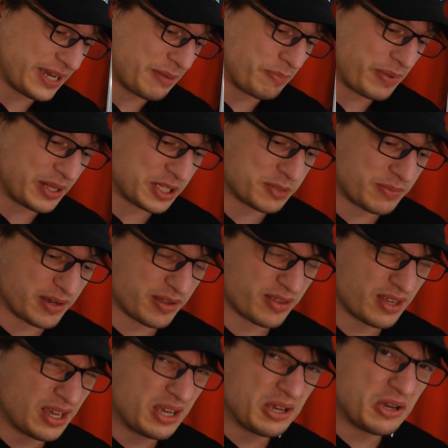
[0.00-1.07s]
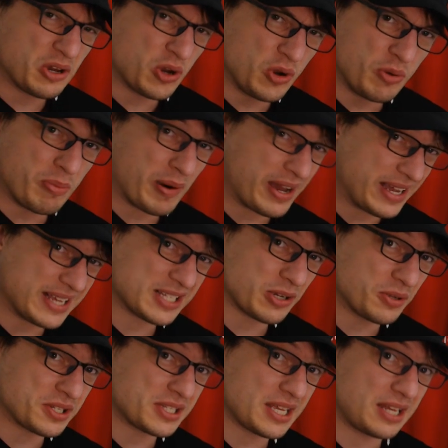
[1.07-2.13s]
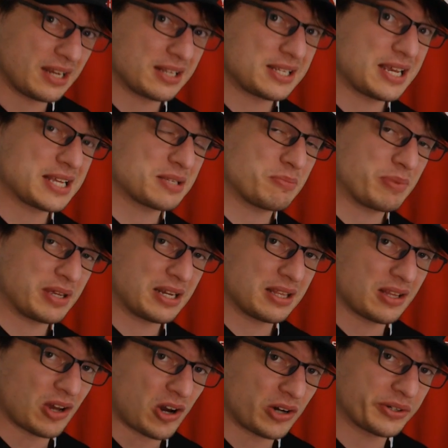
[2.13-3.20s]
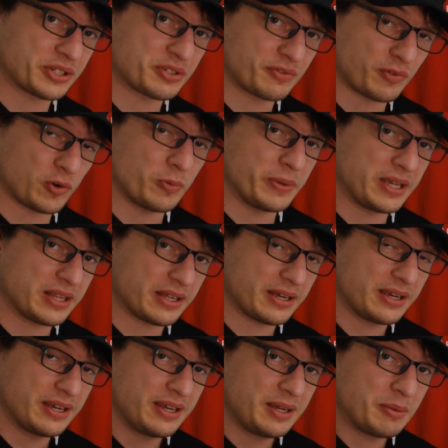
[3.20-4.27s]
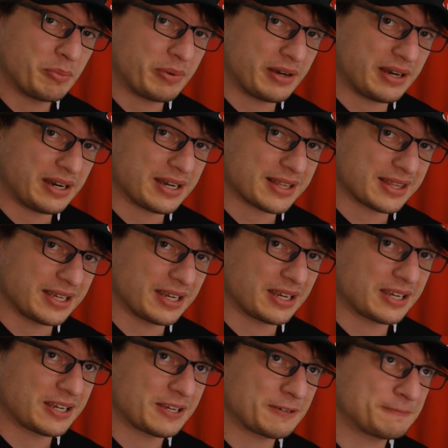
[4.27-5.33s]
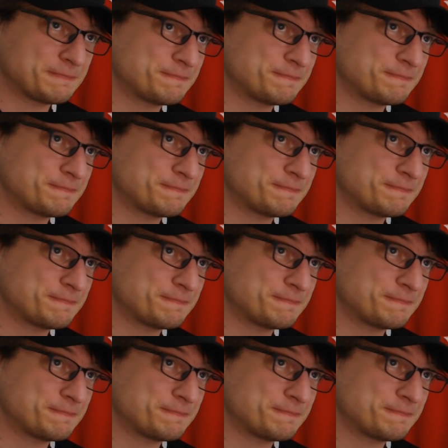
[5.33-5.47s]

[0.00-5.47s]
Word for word: And Ben Smith, who by his own standards hasn't been in the hottest form either, but I think